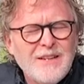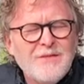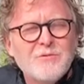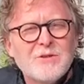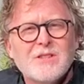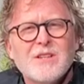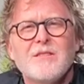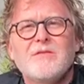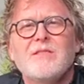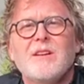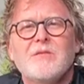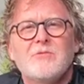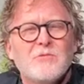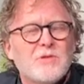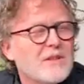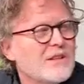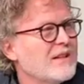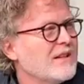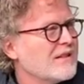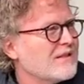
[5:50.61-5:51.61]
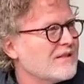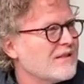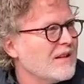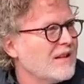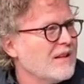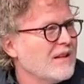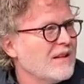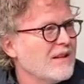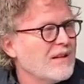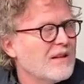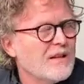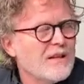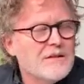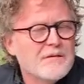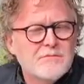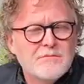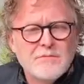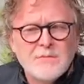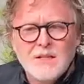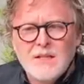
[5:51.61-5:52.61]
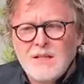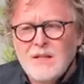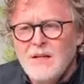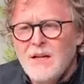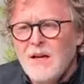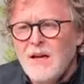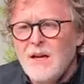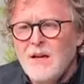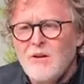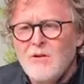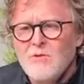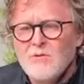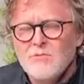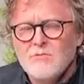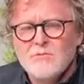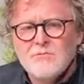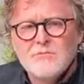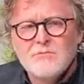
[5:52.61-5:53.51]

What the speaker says: which I find really exciting, and how